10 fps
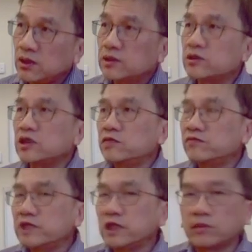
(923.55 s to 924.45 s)
So if
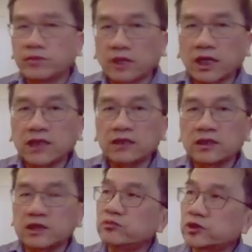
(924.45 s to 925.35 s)
we applied
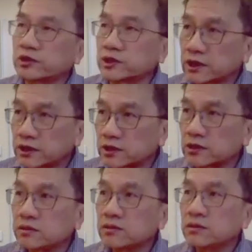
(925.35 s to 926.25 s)
team
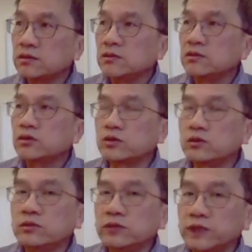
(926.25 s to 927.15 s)
translation
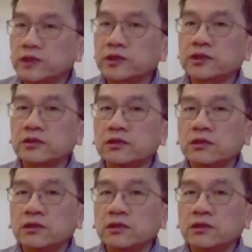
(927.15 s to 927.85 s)
to this